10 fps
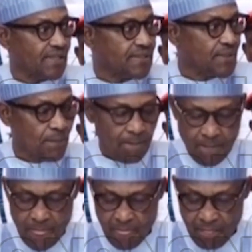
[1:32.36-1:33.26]
Act.
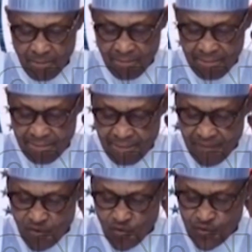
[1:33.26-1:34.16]

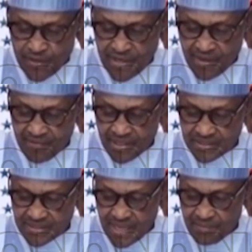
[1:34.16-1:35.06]
We have
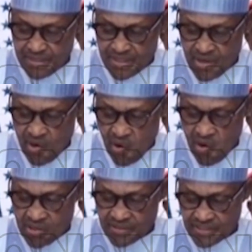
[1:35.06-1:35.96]
examined
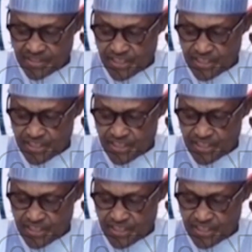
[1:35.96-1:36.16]
the